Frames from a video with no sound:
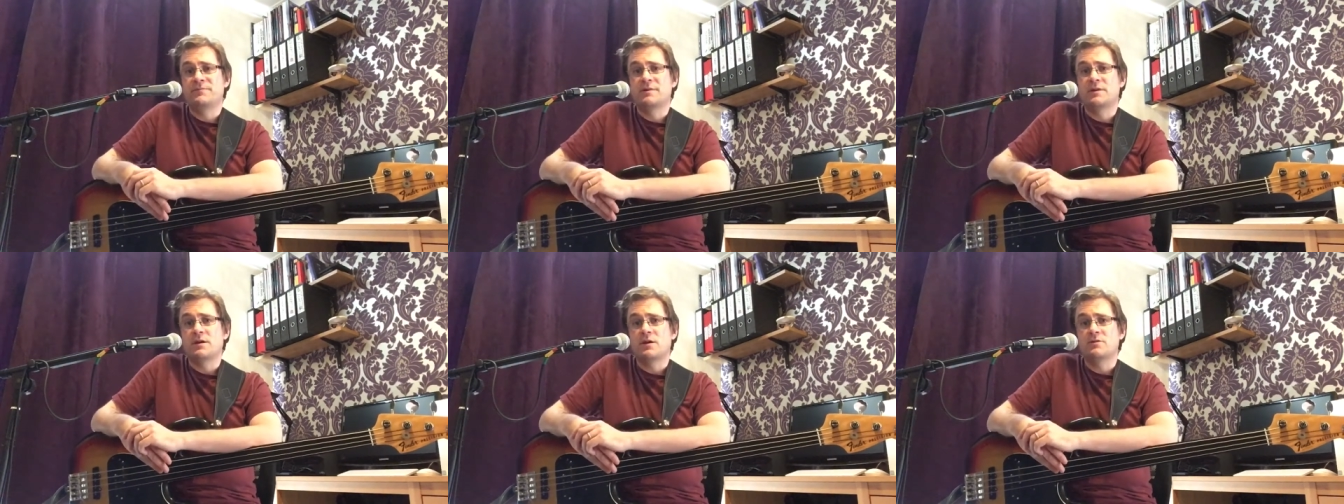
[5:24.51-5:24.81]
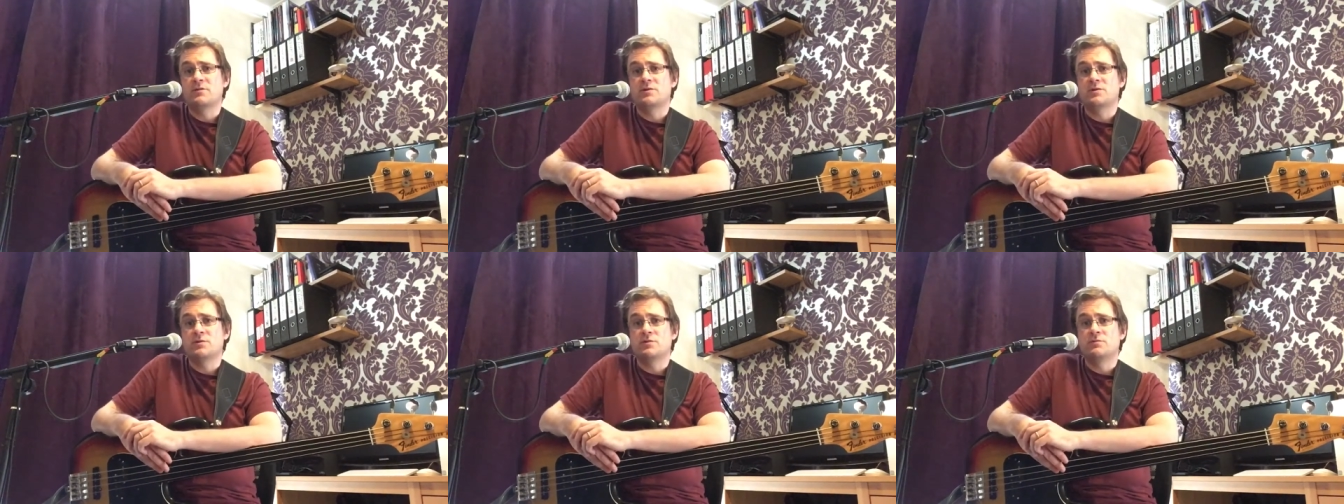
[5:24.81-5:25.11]
go
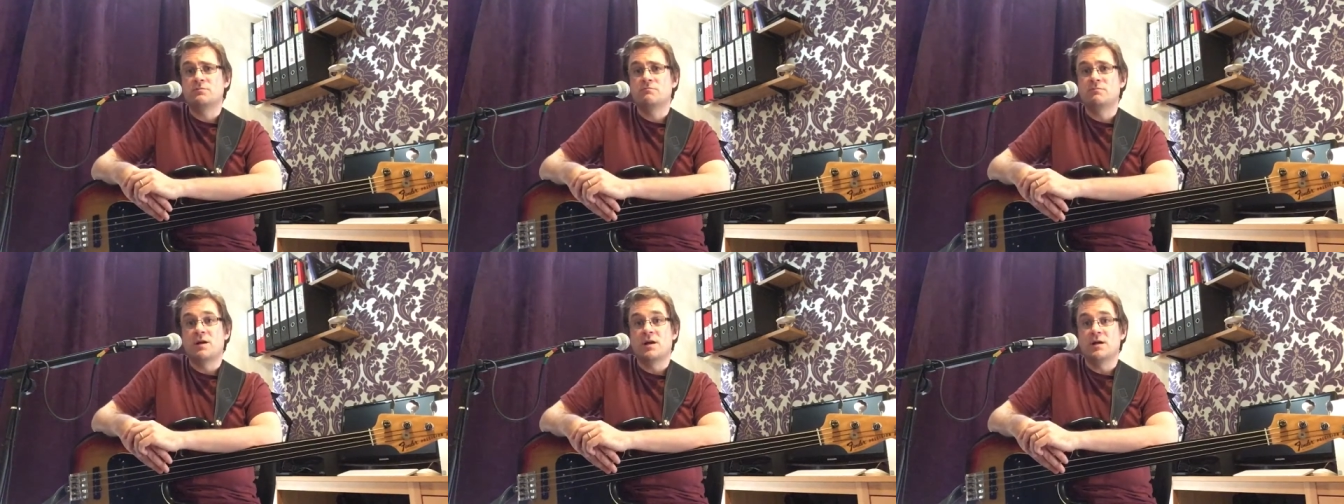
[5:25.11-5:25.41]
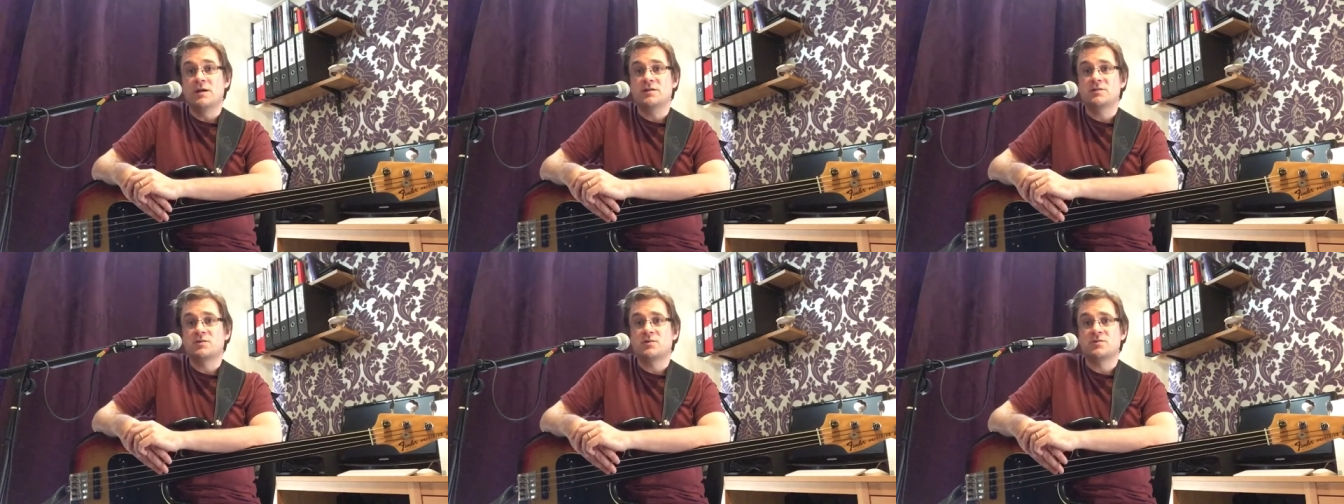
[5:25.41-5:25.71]
to
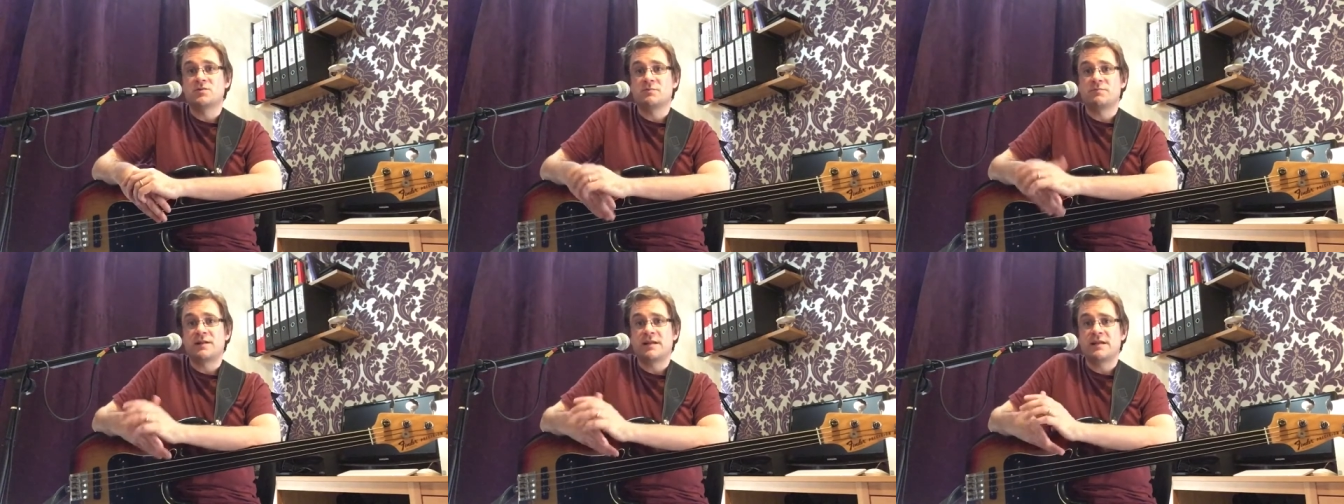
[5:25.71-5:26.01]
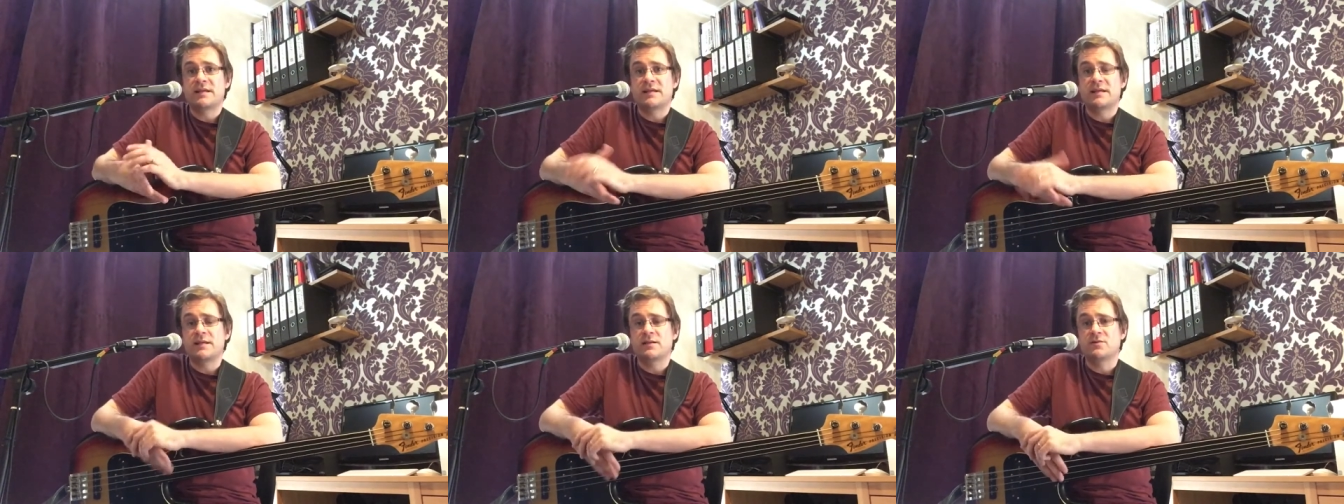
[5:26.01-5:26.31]
rehearsals or play a
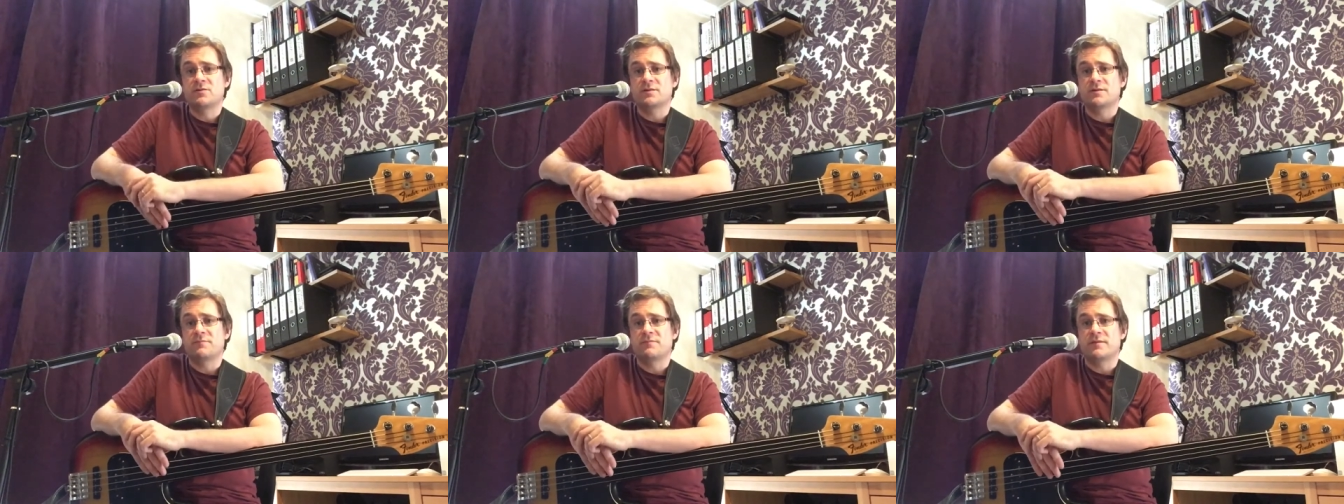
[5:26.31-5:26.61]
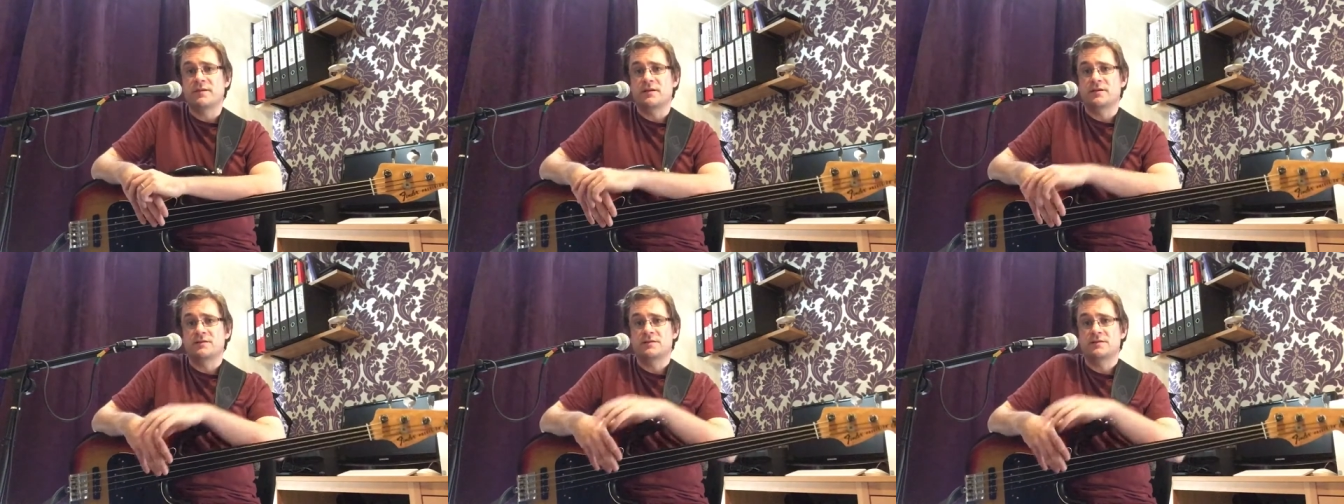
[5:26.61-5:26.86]
gig or something.